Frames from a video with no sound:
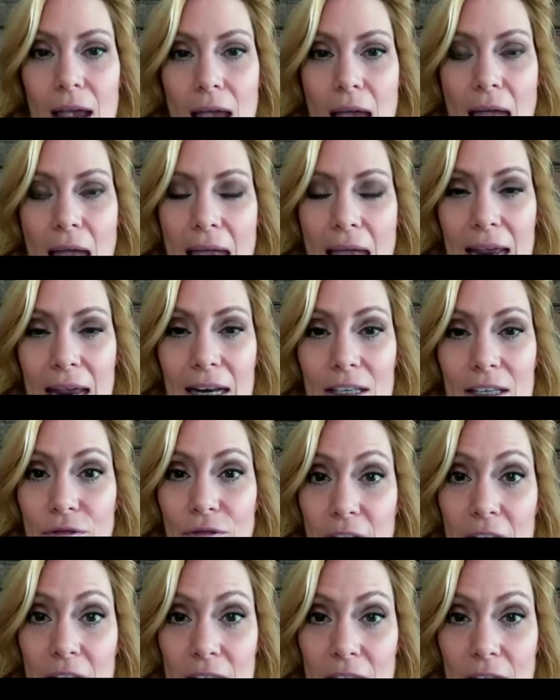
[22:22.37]
And it's funny,
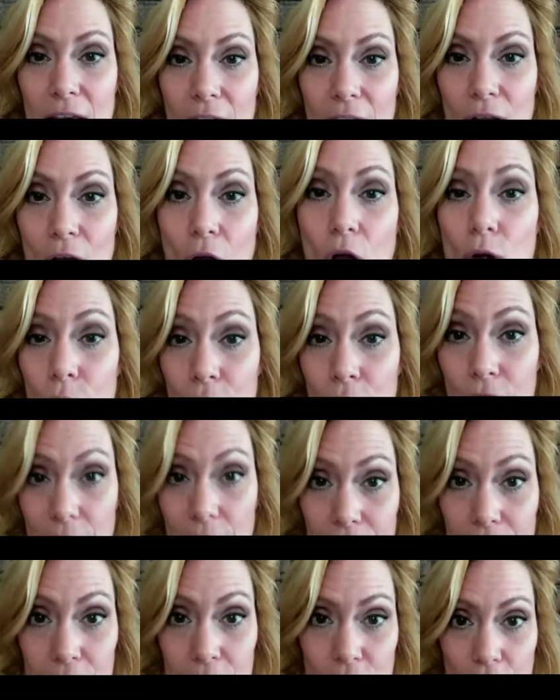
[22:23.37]
the owner of the
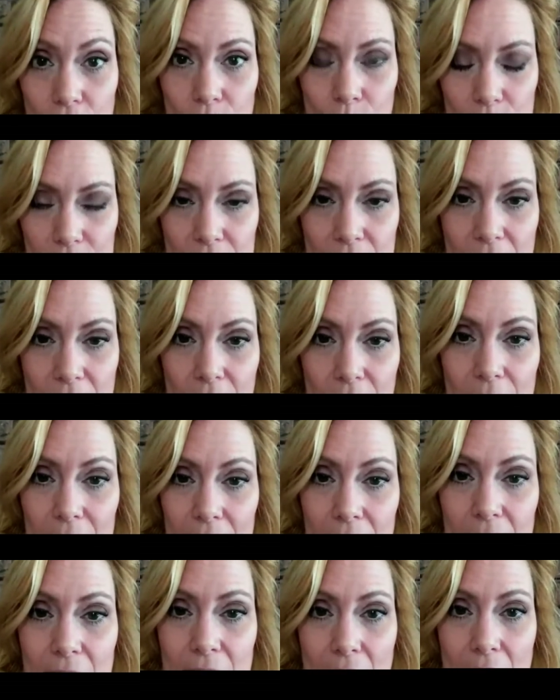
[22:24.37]
show was there, and he
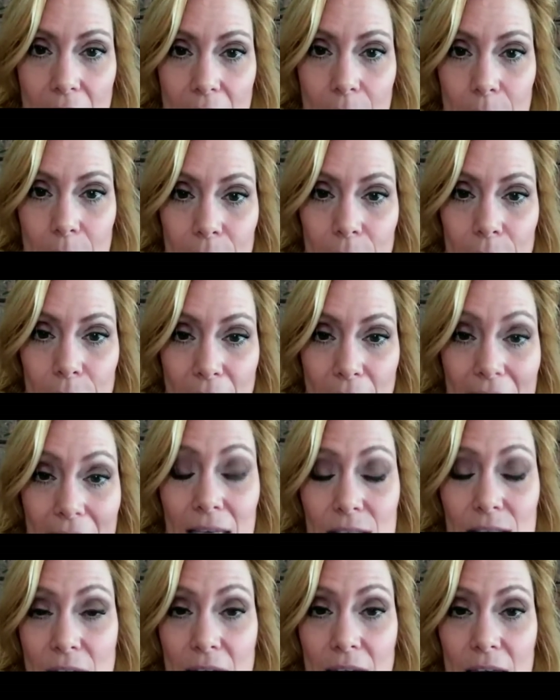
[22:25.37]
came
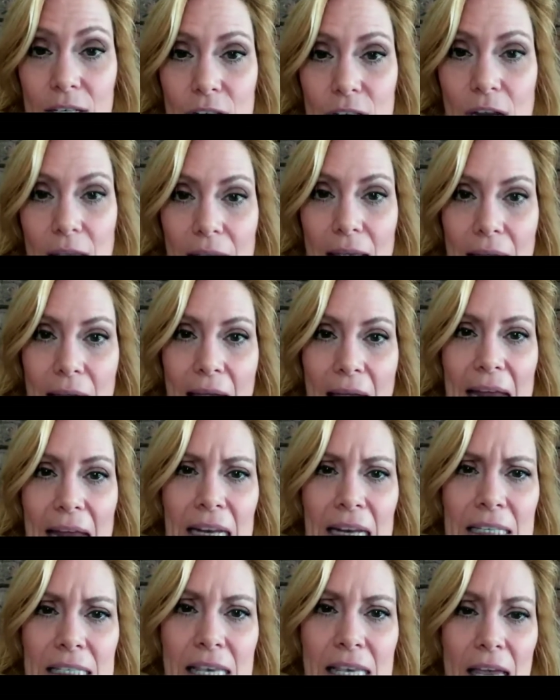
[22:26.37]
backstage, and he
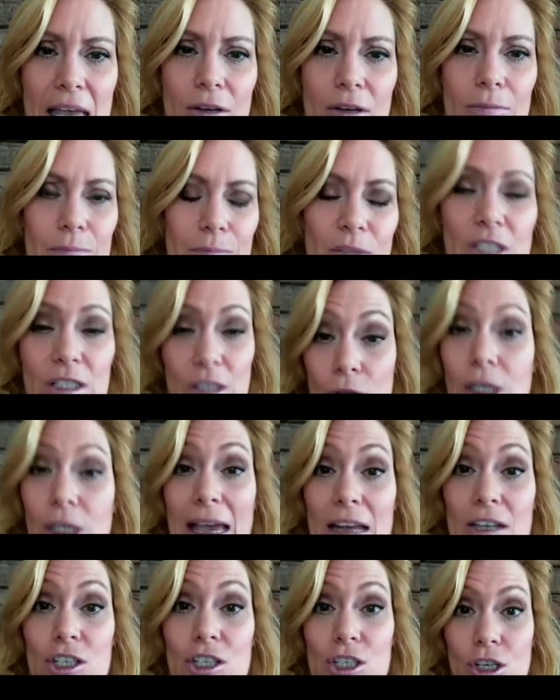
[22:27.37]
said, because I only had to
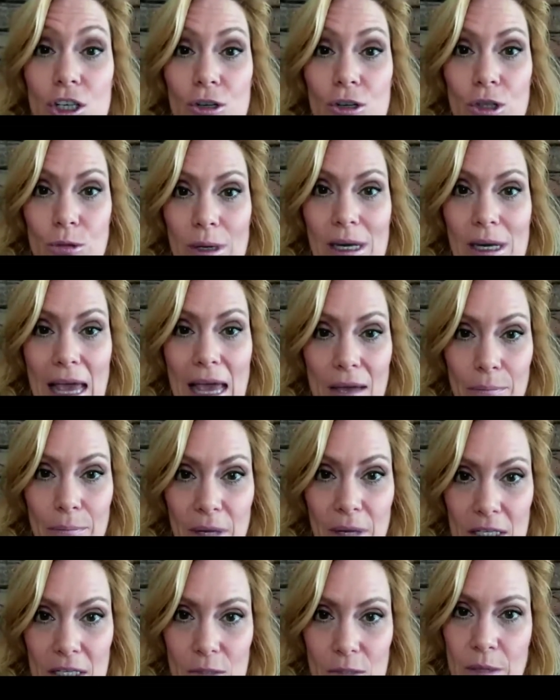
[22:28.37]
do 3.5
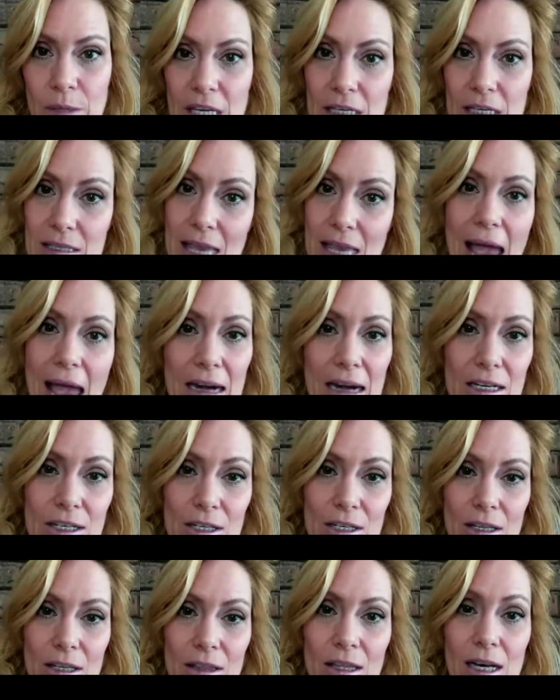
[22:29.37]
minutes because the act
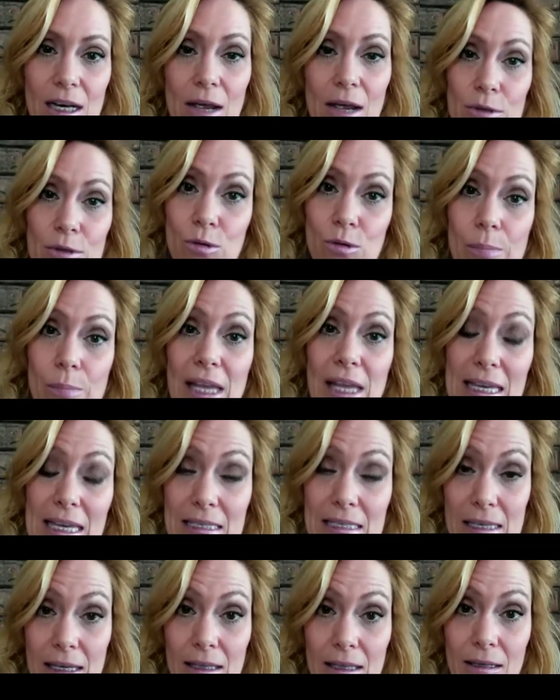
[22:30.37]
that I was
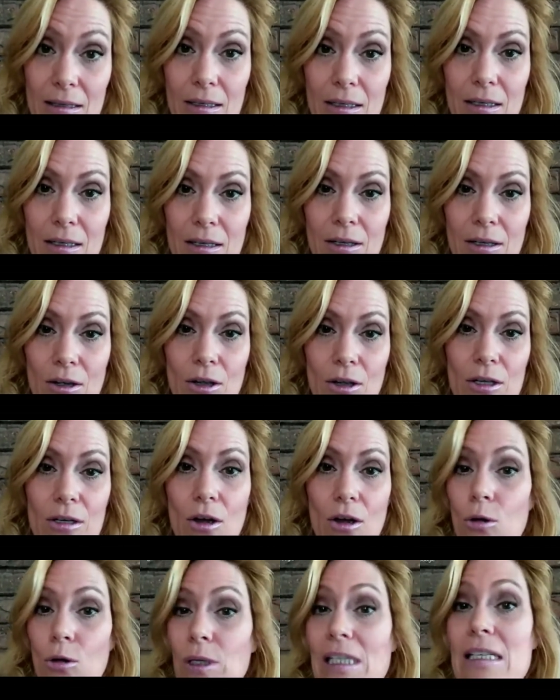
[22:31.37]
replacing
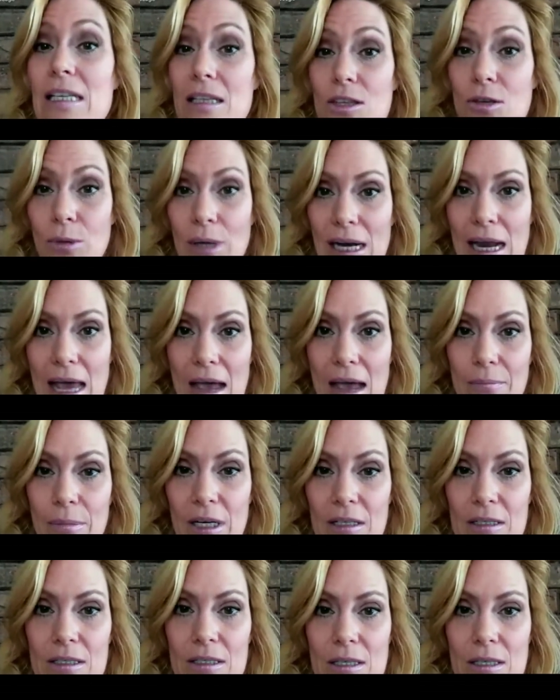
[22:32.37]
only did 3.5
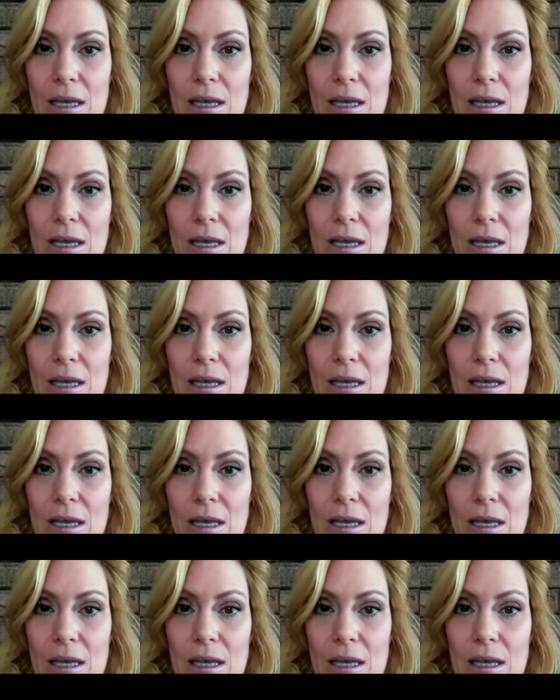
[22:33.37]
minutes.